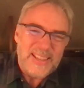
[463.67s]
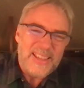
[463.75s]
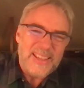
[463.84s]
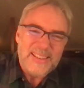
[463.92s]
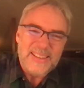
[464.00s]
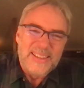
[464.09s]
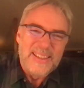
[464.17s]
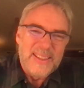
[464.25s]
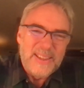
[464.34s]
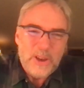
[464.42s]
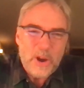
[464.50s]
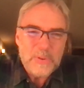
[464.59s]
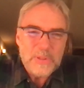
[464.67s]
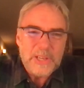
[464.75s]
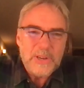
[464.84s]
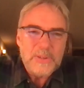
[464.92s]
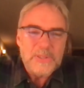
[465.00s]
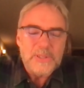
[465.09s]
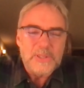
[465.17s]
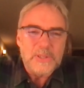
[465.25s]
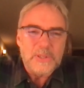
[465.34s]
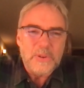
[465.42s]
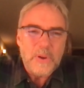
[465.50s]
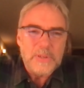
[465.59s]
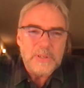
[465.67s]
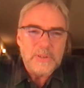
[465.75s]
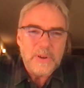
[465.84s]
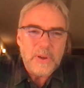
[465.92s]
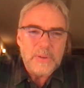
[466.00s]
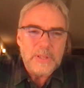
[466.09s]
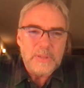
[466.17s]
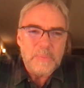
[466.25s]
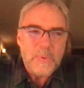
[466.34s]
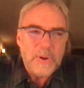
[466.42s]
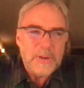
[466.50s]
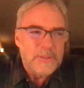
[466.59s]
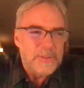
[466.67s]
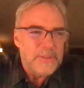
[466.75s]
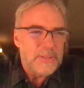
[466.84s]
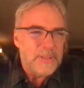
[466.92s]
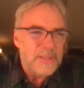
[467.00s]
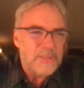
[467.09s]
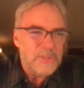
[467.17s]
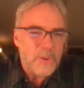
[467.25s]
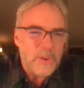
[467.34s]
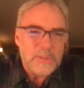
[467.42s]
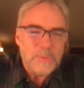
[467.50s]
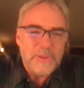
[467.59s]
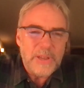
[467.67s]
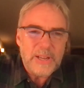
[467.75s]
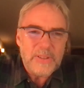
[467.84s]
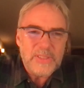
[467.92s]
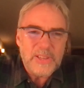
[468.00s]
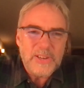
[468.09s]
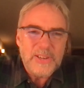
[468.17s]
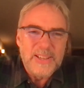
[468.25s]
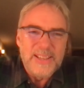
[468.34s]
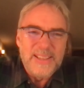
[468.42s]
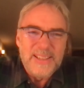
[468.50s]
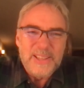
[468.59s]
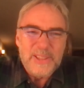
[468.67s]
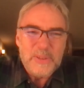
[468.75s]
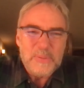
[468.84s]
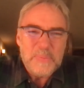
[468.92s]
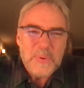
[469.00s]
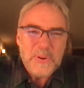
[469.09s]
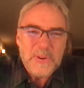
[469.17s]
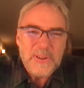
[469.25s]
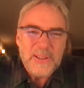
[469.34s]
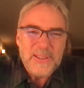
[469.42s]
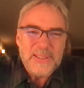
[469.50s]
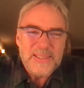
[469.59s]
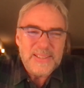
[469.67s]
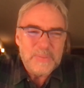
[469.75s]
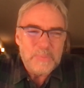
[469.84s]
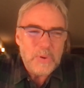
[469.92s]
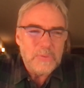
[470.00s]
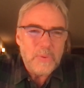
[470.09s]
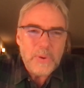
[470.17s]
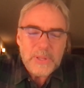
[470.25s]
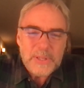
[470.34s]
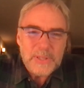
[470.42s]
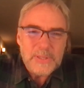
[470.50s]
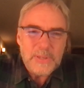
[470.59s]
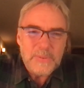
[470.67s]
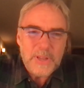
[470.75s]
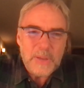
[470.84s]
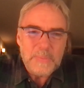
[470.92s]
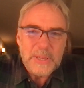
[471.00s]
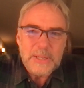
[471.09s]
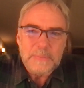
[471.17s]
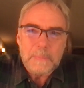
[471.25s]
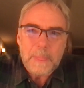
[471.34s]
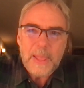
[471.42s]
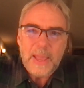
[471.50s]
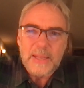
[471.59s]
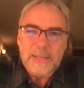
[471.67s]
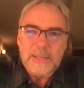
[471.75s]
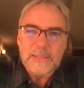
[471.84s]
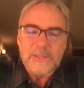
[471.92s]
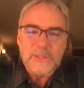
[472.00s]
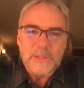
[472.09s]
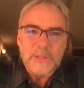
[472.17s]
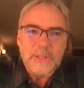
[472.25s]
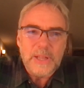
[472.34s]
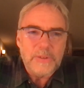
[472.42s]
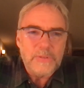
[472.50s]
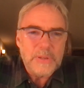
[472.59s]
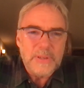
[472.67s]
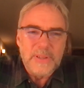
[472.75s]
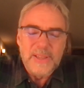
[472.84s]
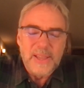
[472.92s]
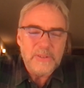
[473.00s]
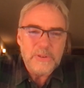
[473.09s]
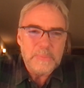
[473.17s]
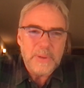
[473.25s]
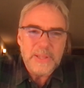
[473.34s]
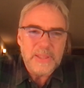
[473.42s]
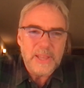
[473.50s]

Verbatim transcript: And over the years, it's just grown and grown. And the more uh, songs we've had out there, the more uh, the more royalties that have come in. And it's still every every month.